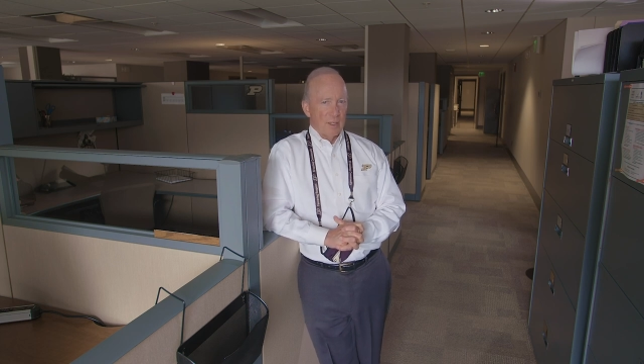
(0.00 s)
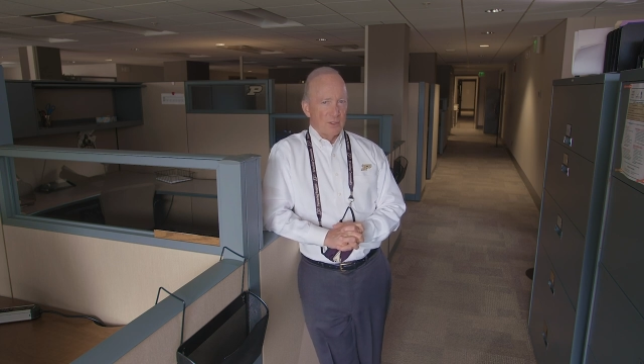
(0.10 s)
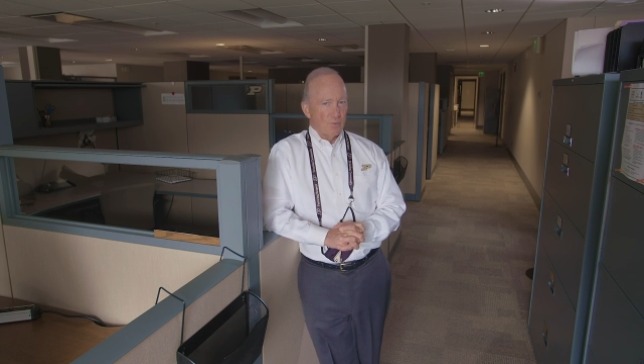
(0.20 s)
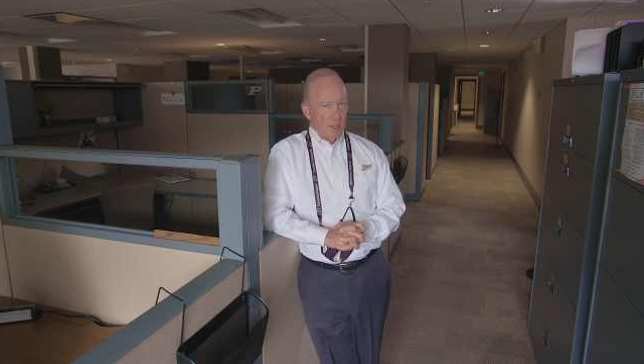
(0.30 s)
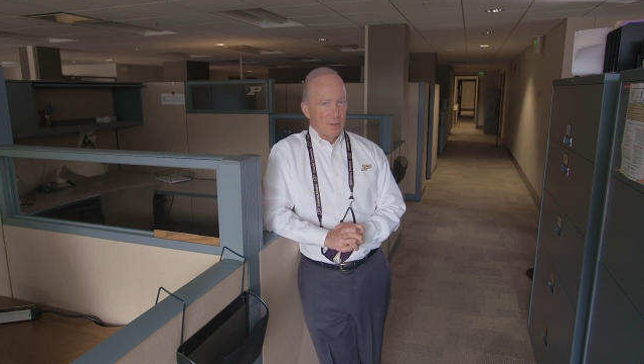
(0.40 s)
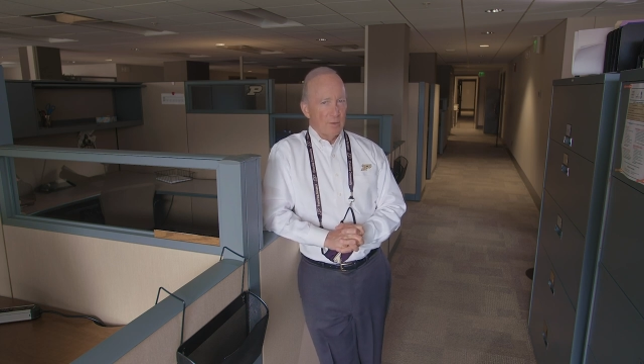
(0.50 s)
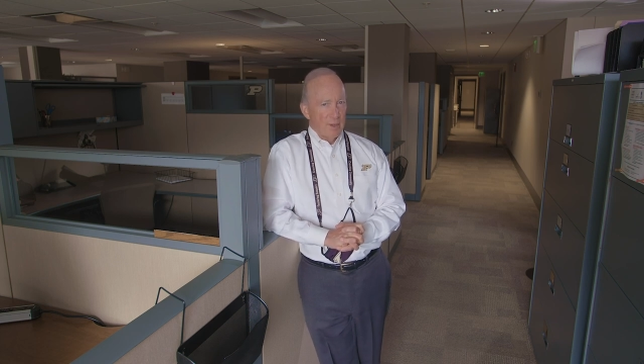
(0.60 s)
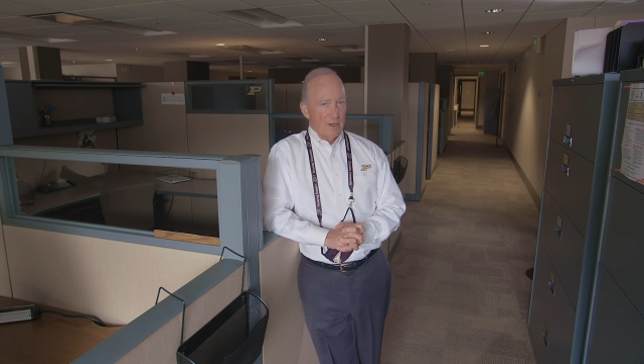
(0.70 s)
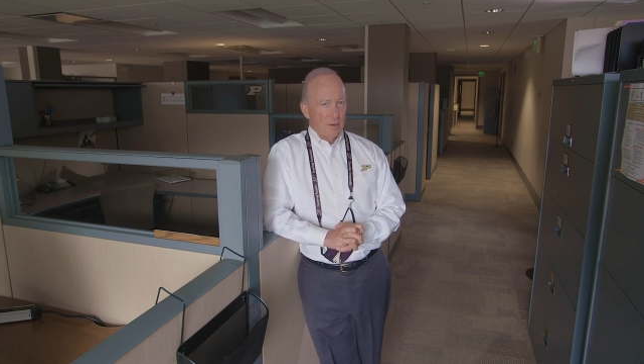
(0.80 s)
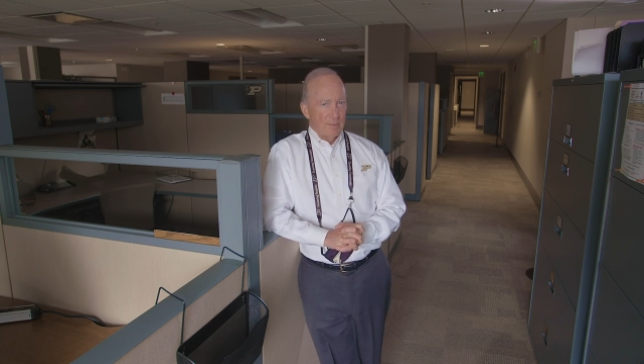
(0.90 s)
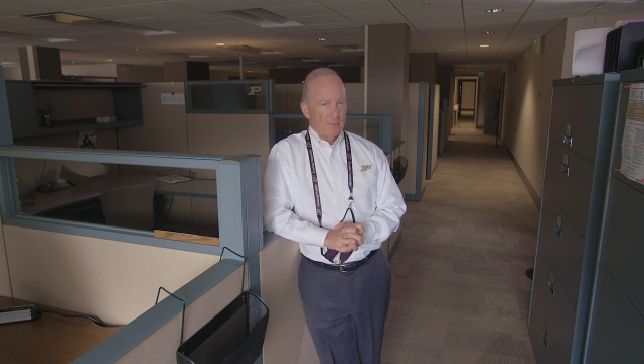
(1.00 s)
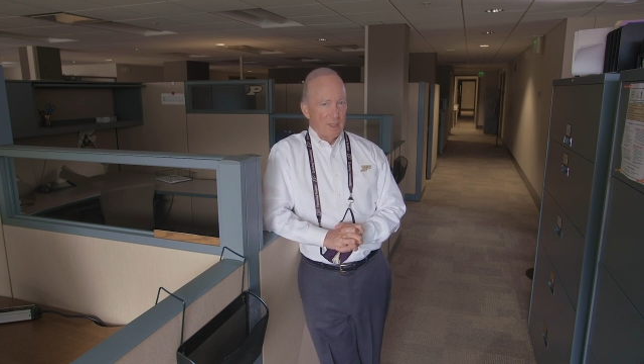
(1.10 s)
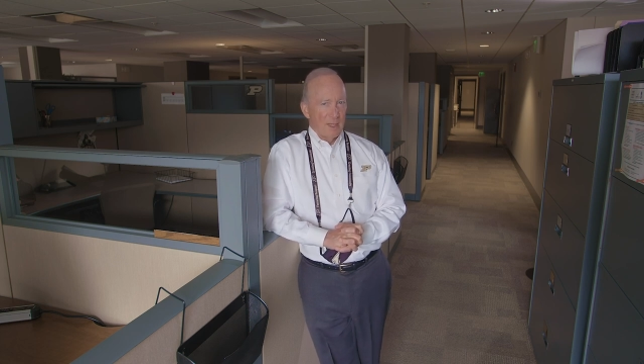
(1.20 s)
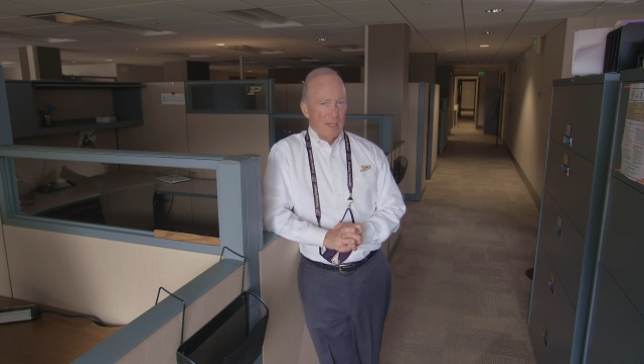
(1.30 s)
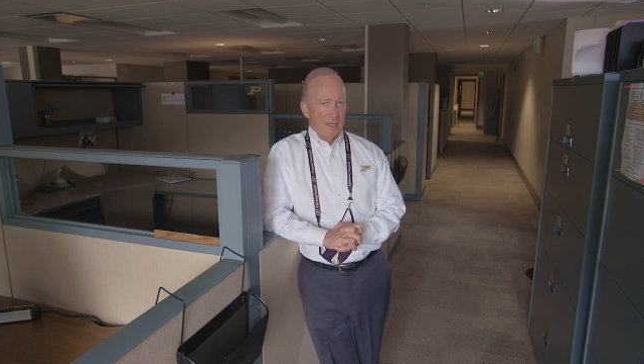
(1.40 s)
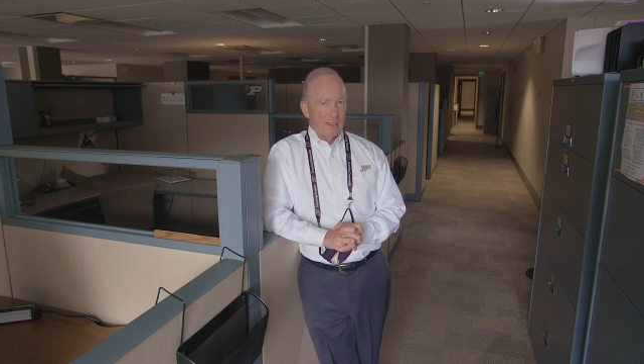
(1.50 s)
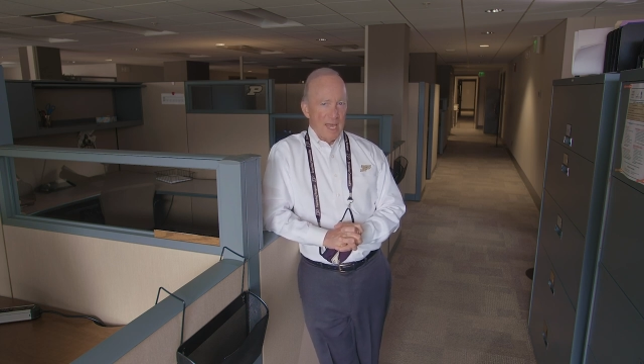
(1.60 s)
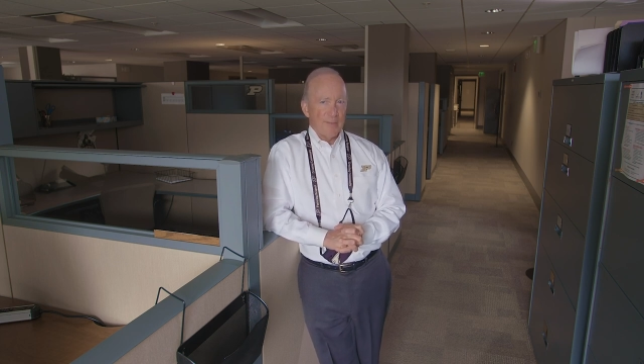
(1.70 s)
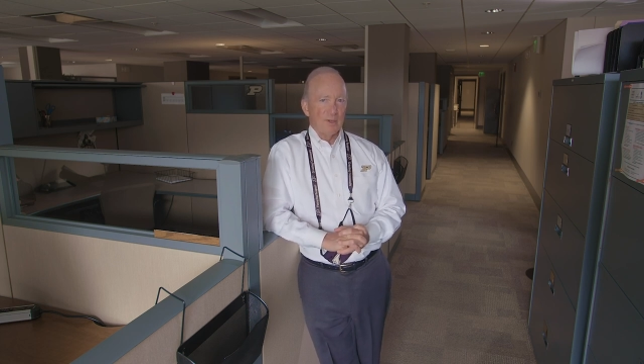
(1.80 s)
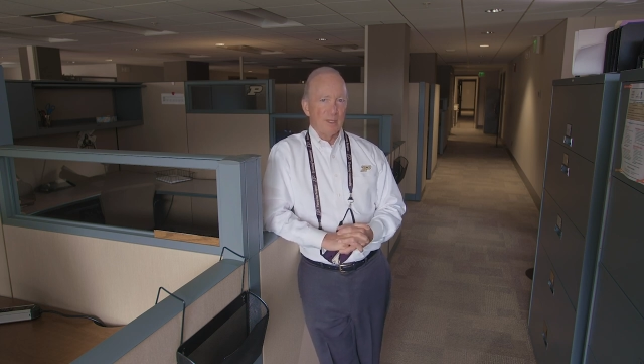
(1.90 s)
as well or better, and
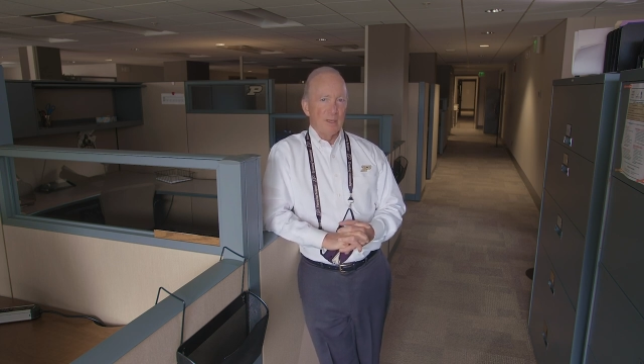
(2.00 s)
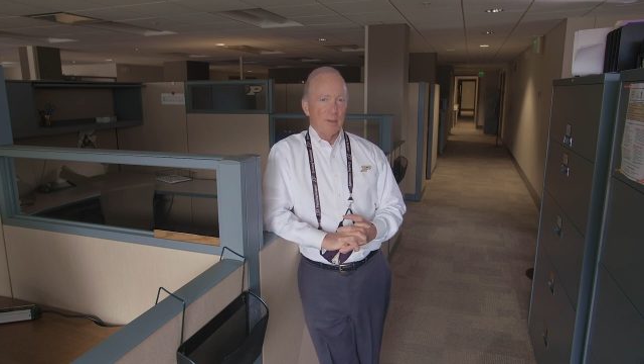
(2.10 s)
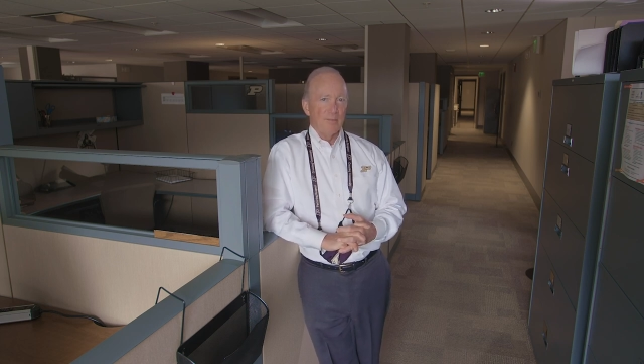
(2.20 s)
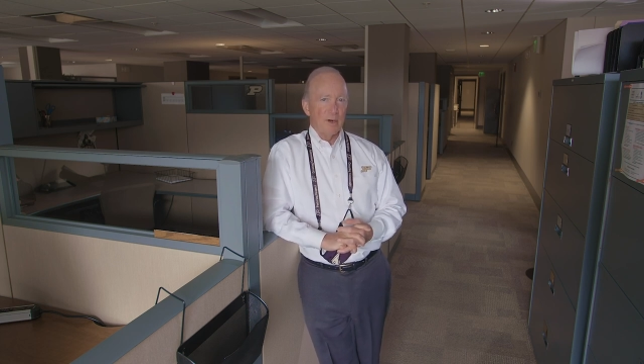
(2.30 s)
adapting them in